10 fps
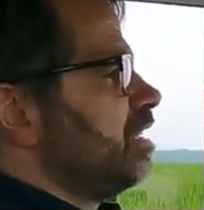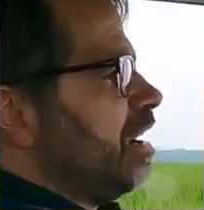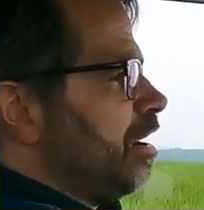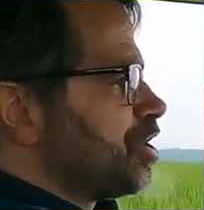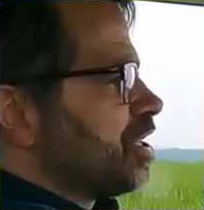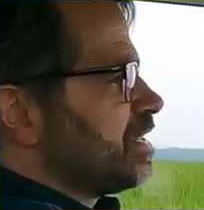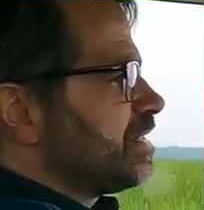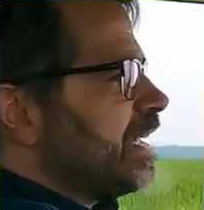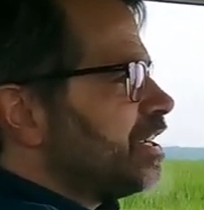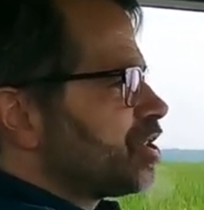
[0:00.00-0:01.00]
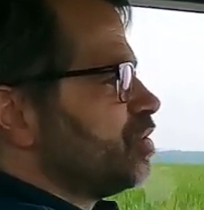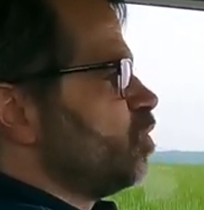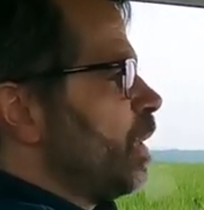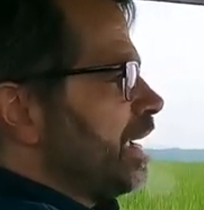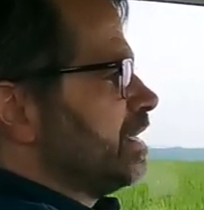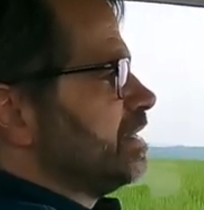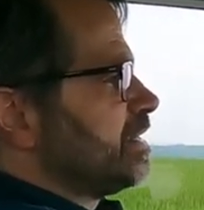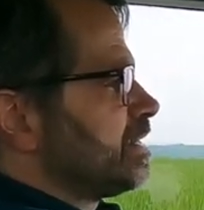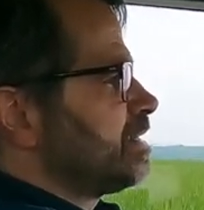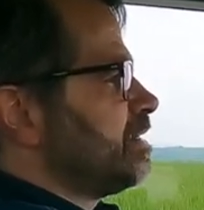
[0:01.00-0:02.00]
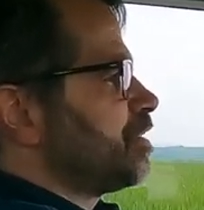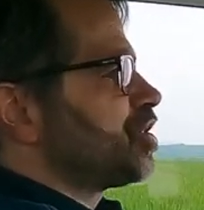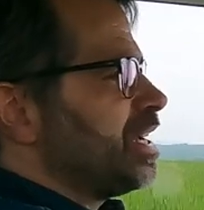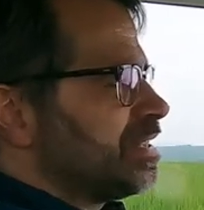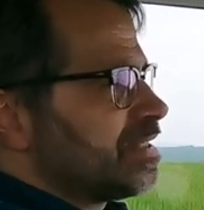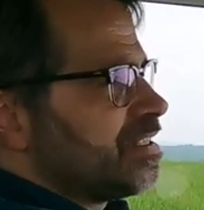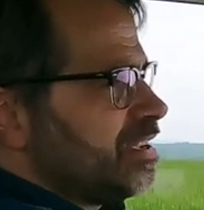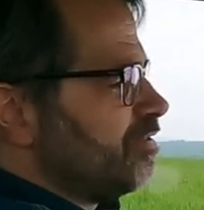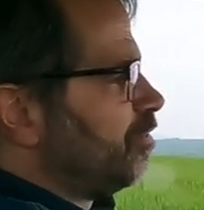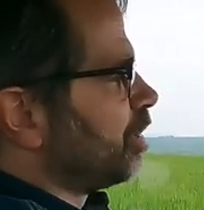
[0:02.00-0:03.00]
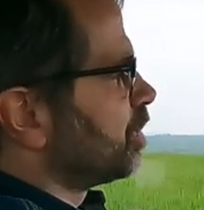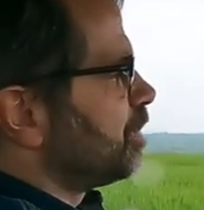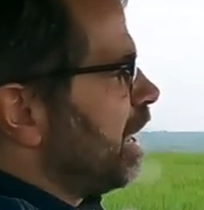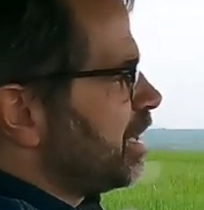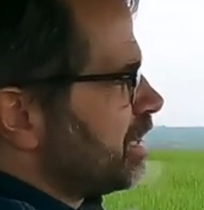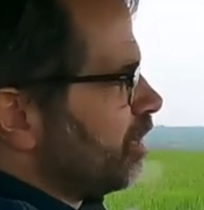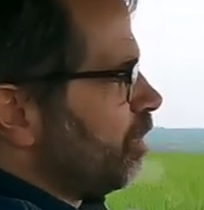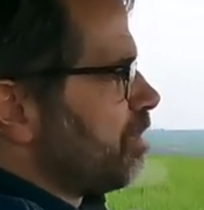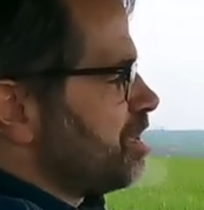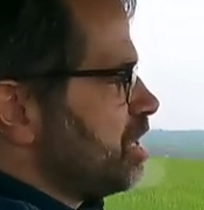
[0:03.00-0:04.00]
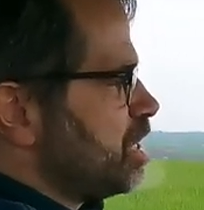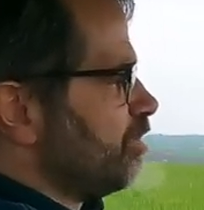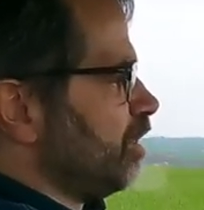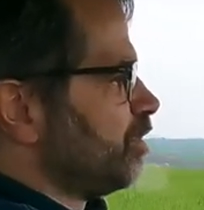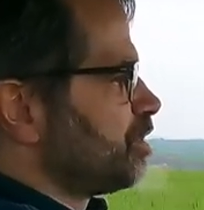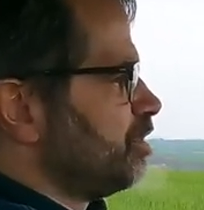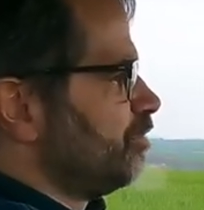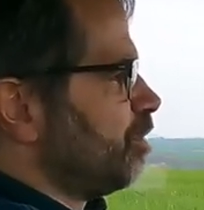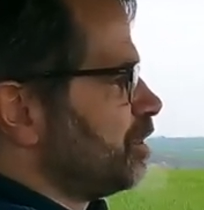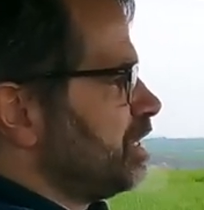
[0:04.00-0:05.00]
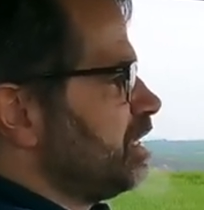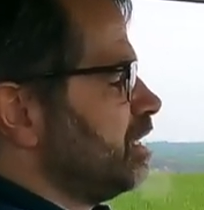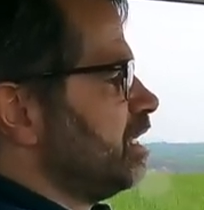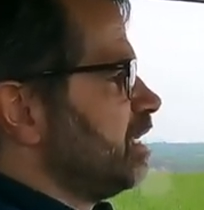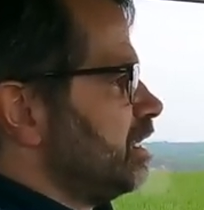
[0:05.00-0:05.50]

larger station wagons, such as the Ford Granada or the Volvo 240.